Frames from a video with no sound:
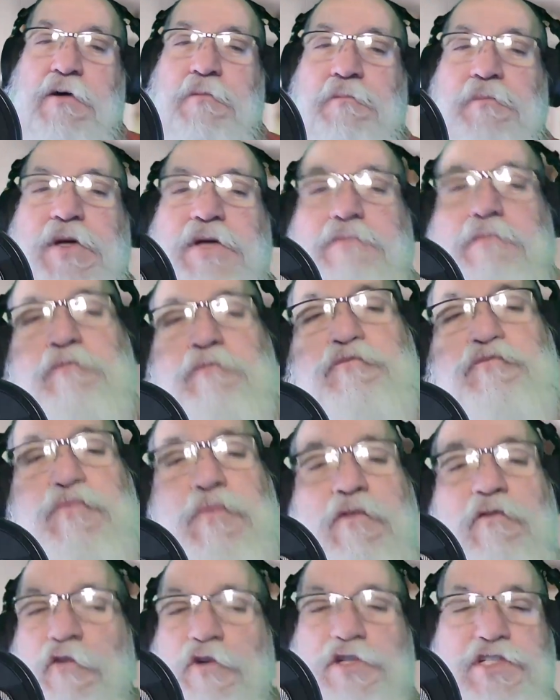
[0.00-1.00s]
But
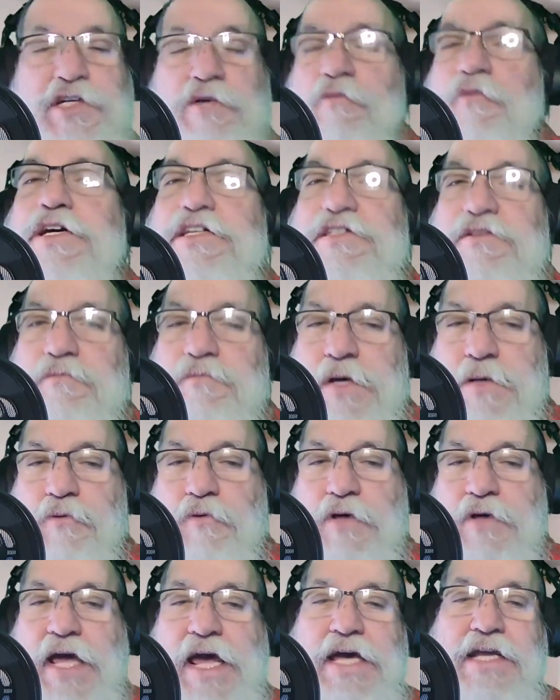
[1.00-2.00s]
for some reason,
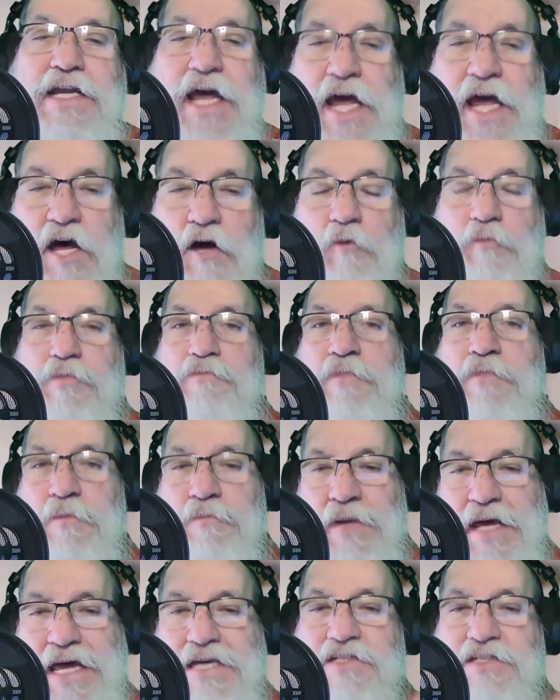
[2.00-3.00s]
people can't help but
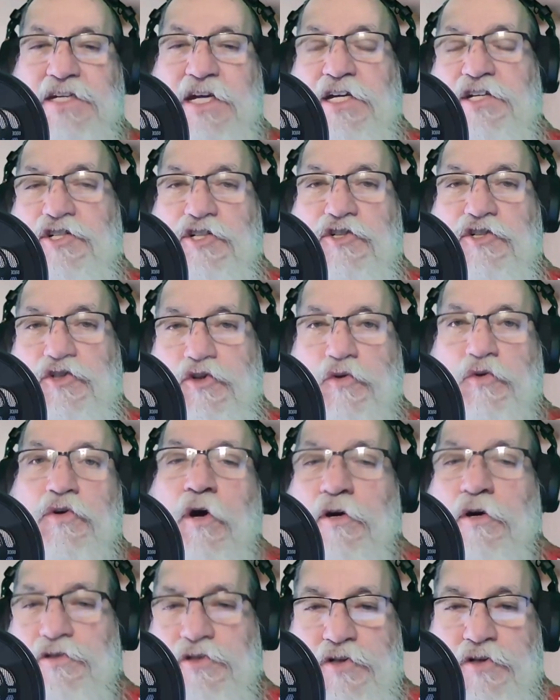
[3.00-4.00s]
pay attention to
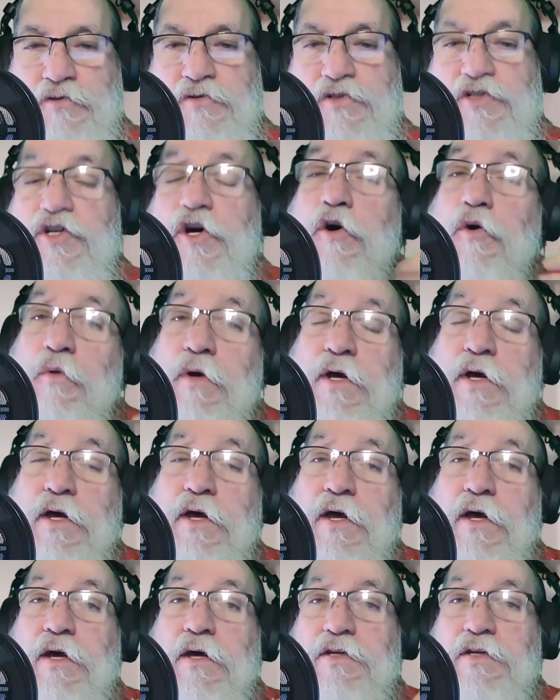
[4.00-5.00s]
cartoons. So
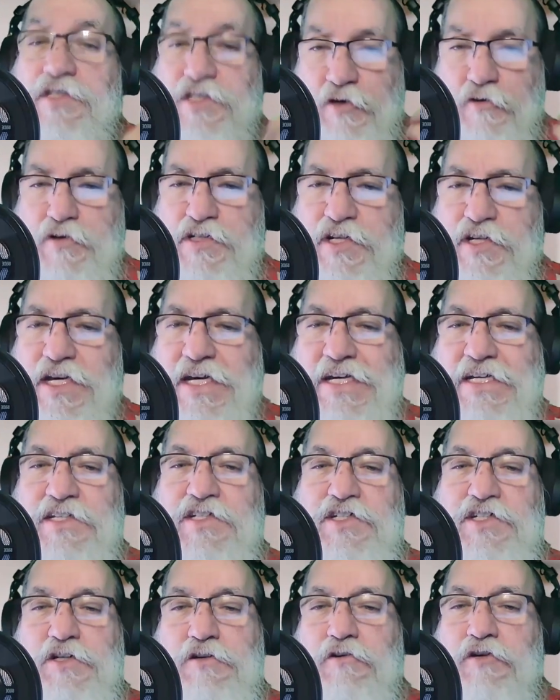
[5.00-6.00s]
seriously
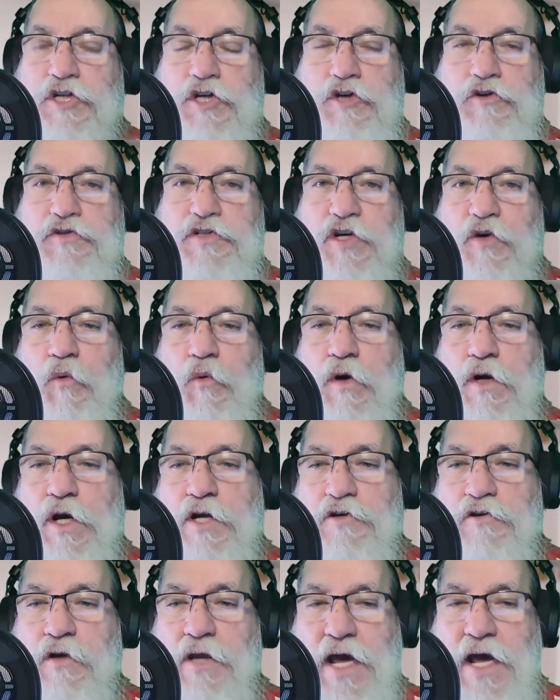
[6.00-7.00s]
consider using one
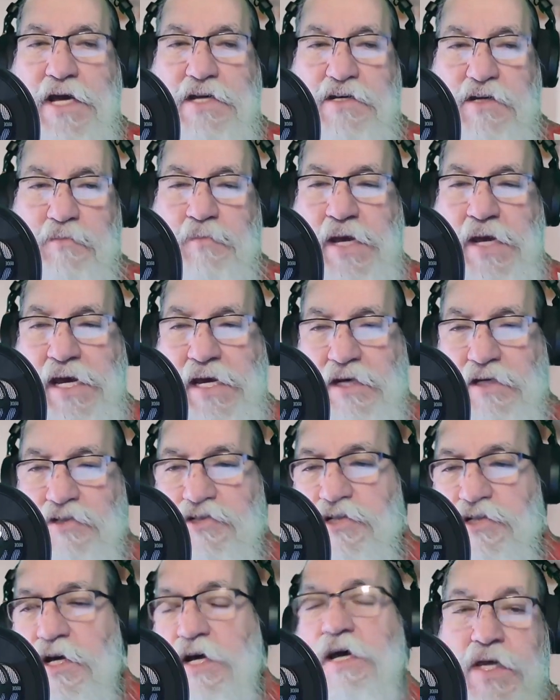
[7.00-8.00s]
on your landing
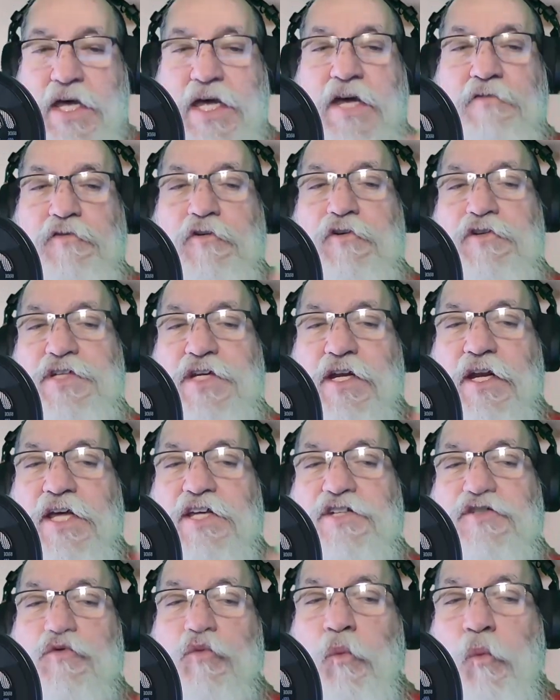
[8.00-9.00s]
page. If there's at
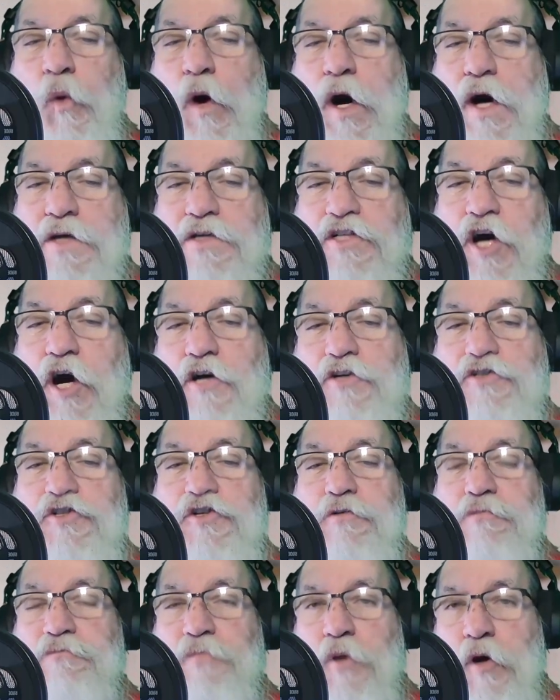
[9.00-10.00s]
least one
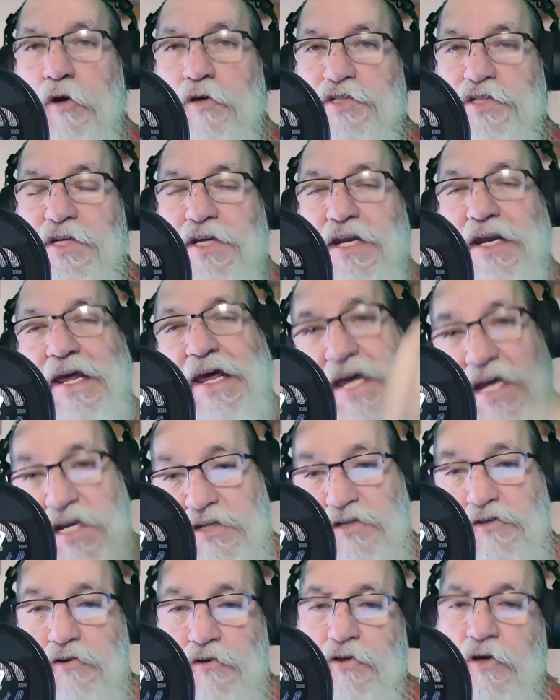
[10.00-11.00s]
cartoon person
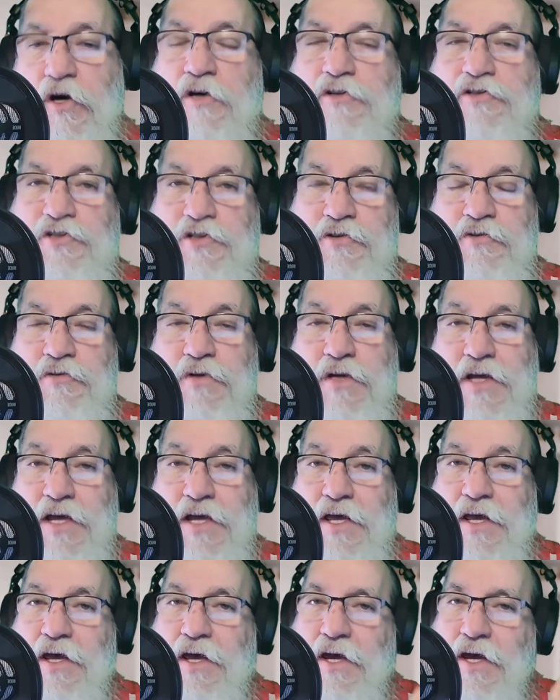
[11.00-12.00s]
in your cartoon,
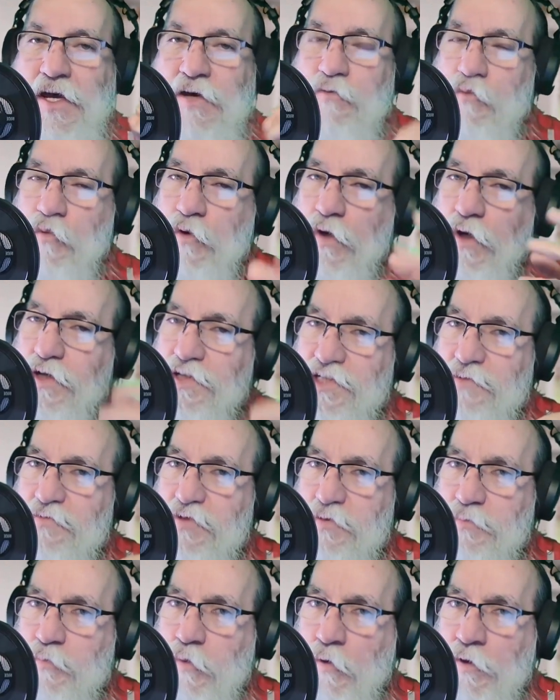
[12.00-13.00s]
it really seems
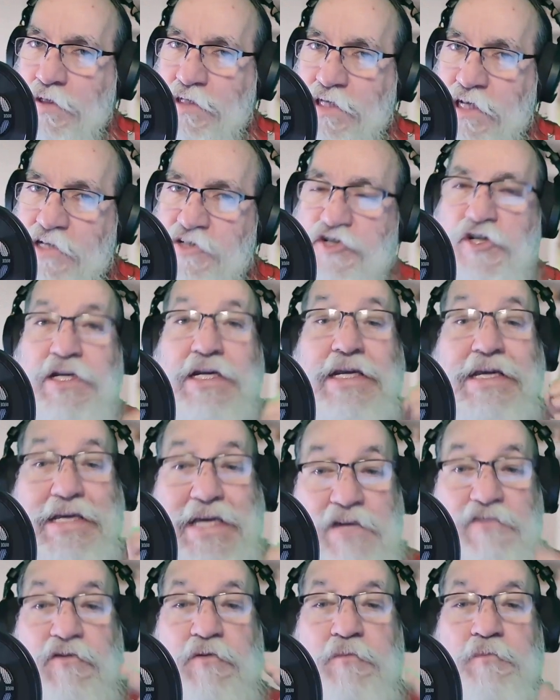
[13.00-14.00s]
to pull attention
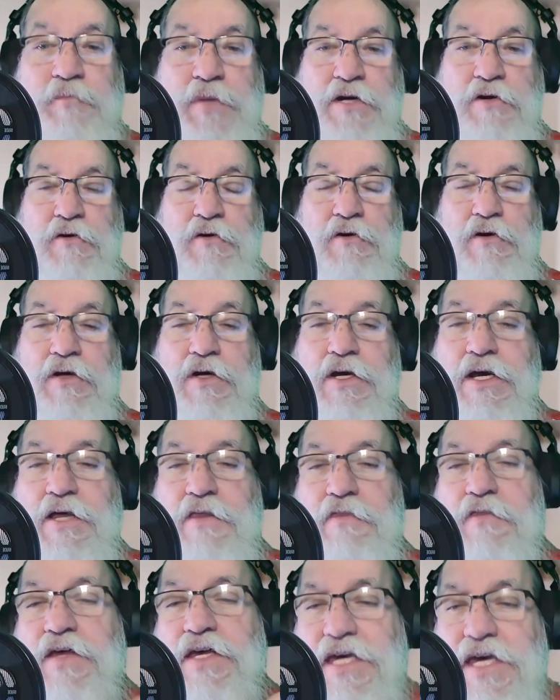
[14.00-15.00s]
even better.
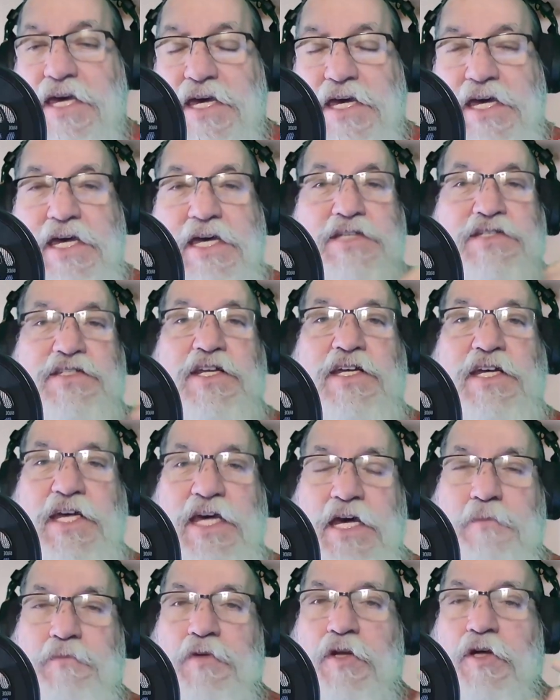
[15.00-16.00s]
The key is to
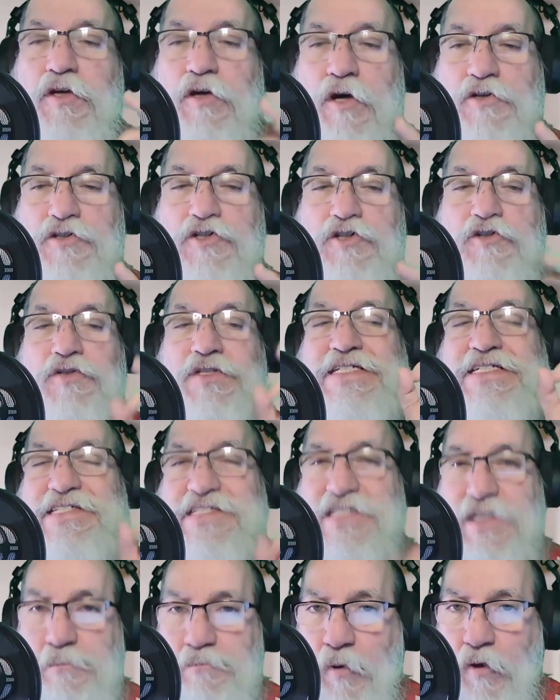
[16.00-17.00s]
keep the cartoon
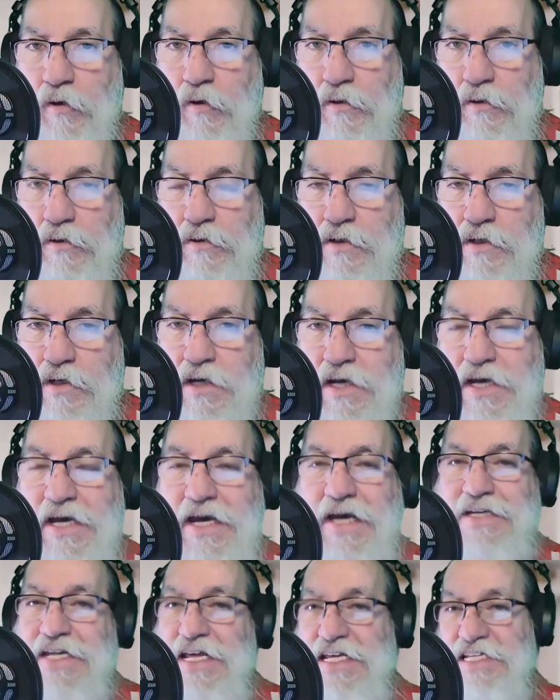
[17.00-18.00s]
simple
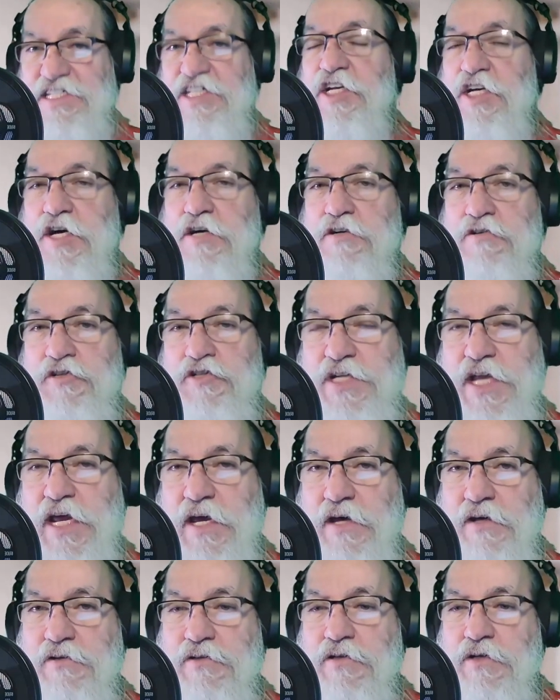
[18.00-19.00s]
and easy to
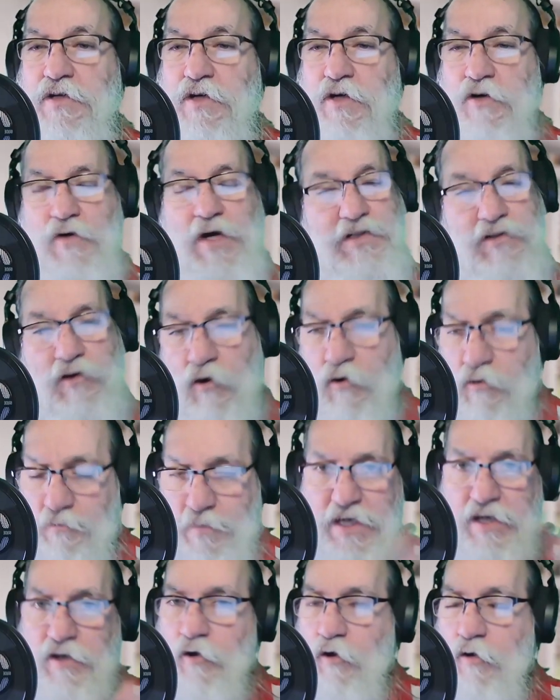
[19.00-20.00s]
understand. right? Don't
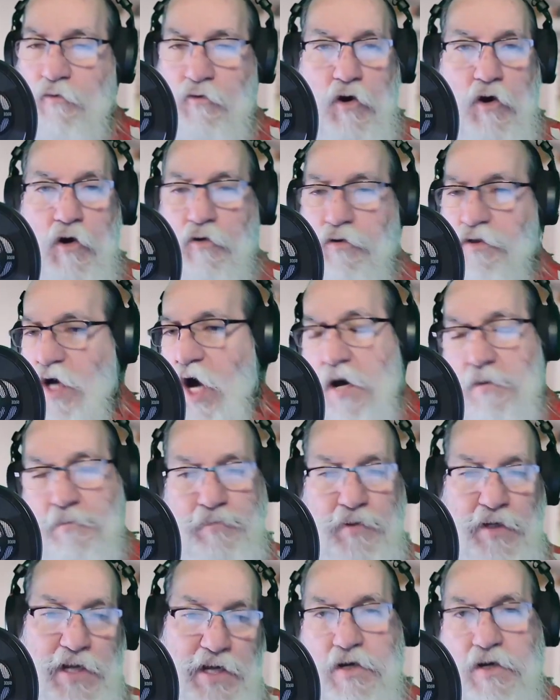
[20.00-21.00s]
make it overall
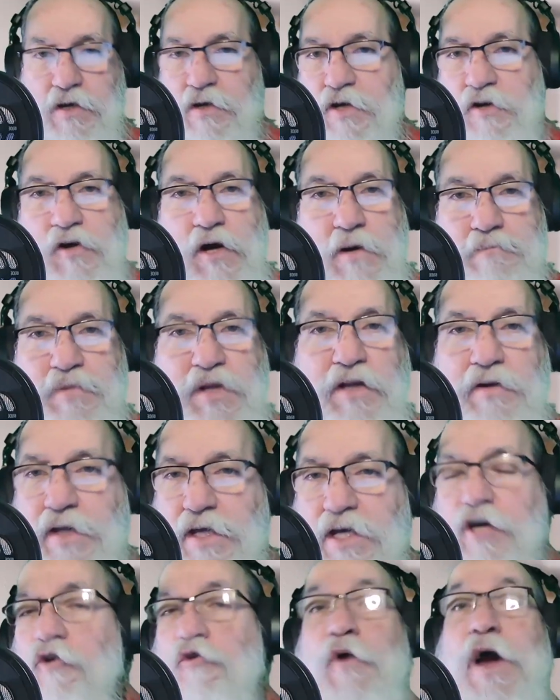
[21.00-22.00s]
complex. You're not
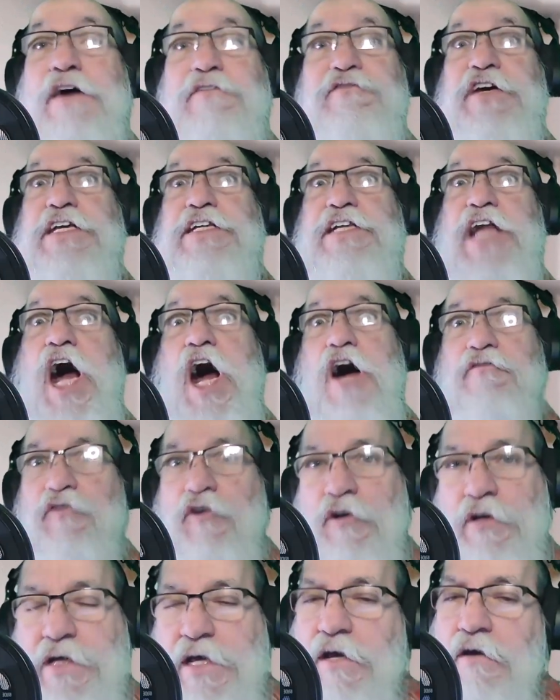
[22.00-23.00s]
building a graphic
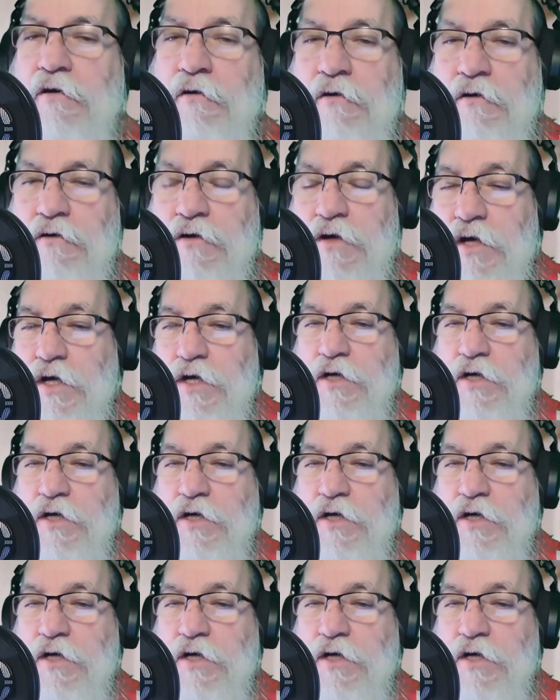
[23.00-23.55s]
novel here.